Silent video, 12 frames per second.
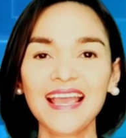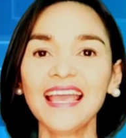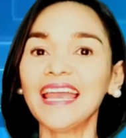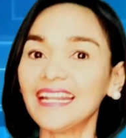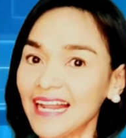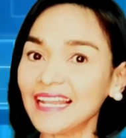
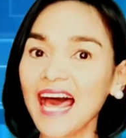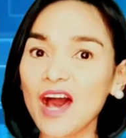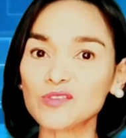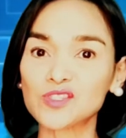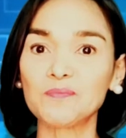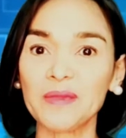It
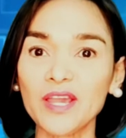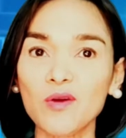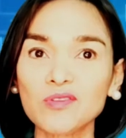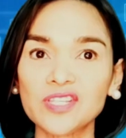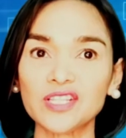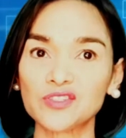allows
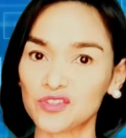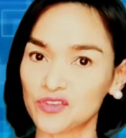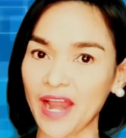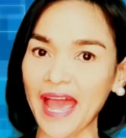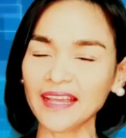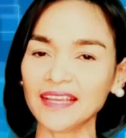BOC to
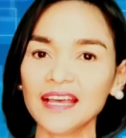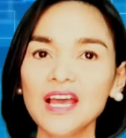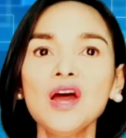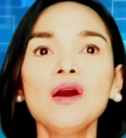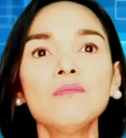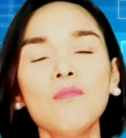track,
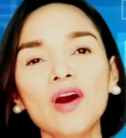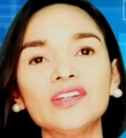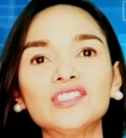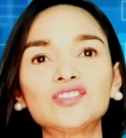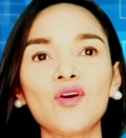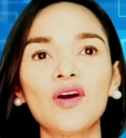
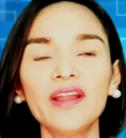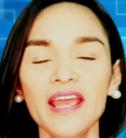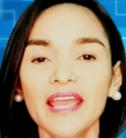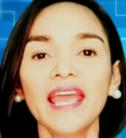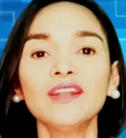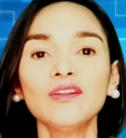monitor,
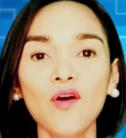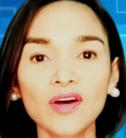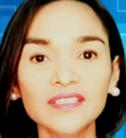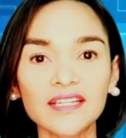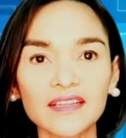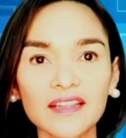and
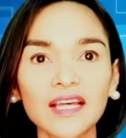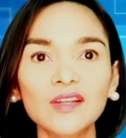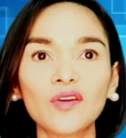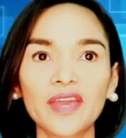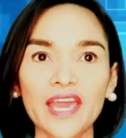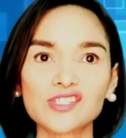audit the
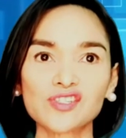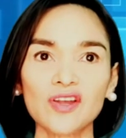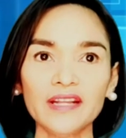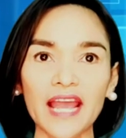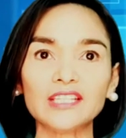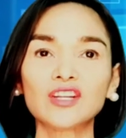
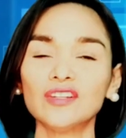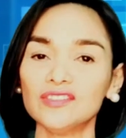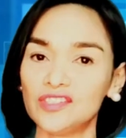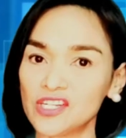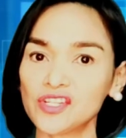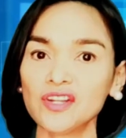location and
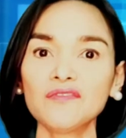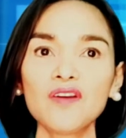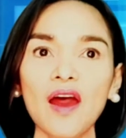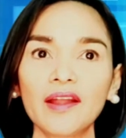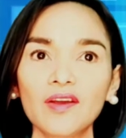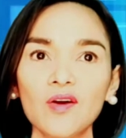condition of
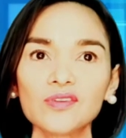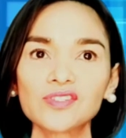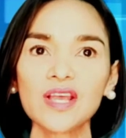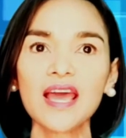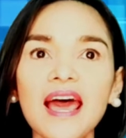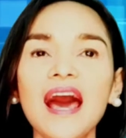
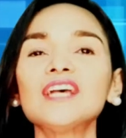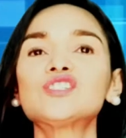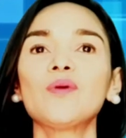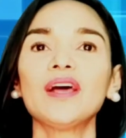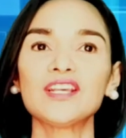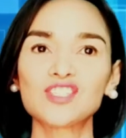cargoes, as
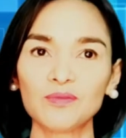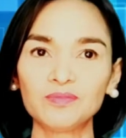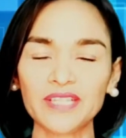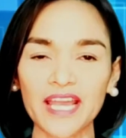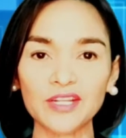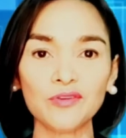well as
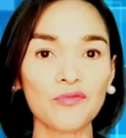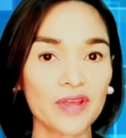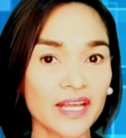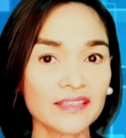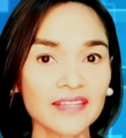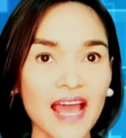obtain
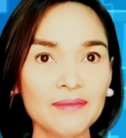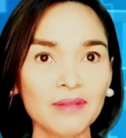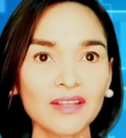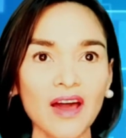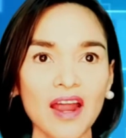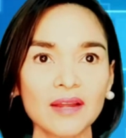real-time
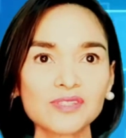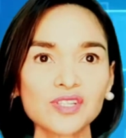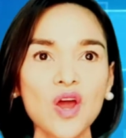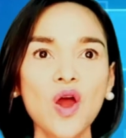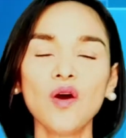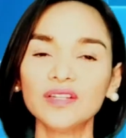alarms
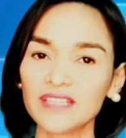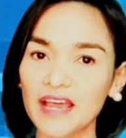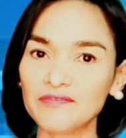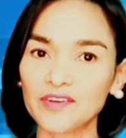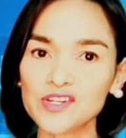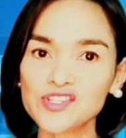on
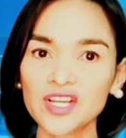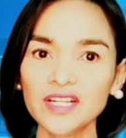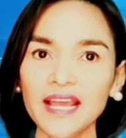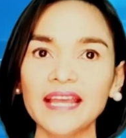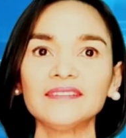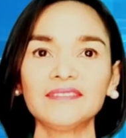
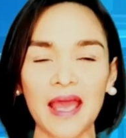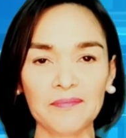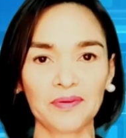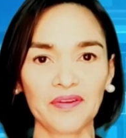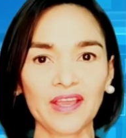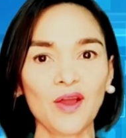diversion and
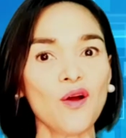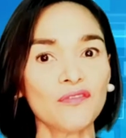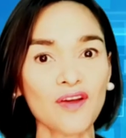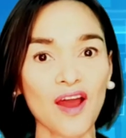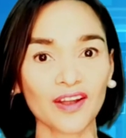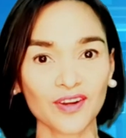tampering
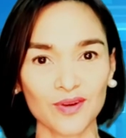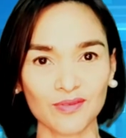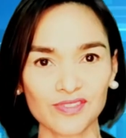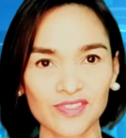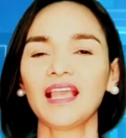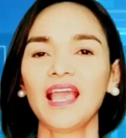of cargoes.